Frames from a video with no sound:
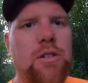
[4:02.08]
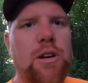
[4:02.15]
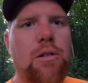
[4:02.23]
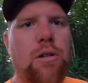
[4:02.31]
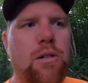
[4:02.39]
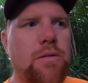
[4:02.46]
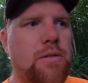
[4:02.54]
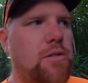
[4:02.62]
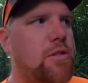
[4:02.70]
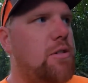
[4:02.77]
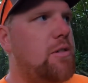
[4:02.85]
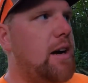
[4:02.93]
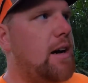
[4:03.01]
to go off in
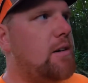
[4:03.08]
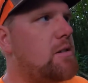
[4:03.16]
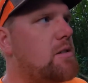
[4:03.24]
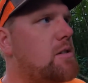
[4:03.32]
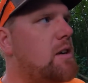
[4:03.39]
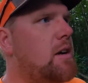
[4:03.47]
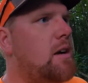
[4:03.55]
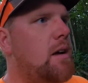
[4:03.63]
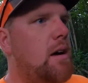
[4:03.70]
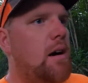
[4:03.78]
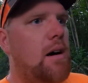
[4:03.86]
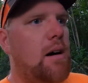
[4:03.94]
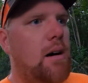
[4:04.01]
2 hours.
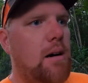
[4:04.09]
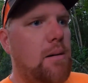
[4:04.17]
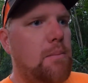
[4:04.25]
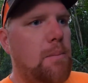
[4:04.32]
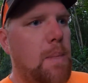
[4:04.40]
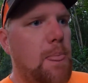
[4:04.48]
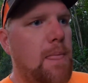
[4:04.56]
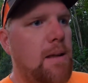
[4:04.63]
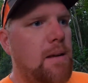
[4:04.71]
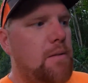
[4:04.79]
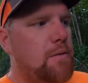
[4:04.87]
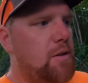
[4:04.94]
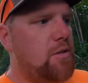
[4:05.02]

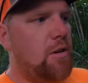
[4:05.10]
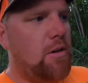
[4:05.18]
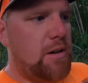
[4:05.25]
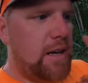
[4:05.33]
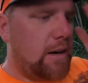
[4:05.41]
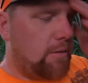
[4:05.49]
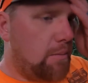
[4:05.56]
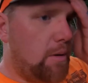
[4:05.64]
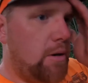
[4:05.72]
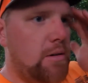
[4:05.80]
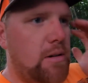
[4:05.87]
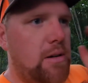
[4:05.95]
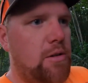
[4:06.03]
If you saw on that
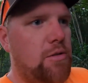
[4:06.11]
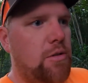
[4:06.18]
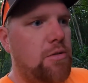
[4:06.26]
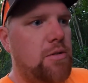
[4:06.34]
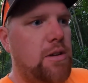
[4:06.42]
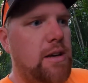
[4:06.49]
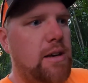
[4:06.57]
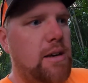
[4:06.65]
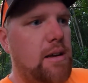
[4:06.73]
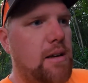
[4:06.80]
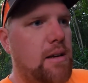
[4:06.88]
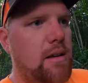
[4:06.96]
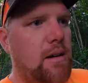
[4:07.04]
remote, there's only
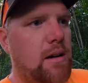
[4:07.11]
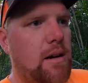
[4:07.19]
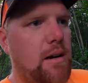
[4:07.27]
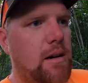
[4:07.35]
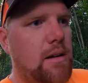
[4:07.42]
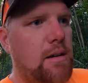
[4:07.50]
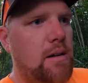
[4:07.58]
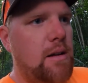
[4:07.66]
30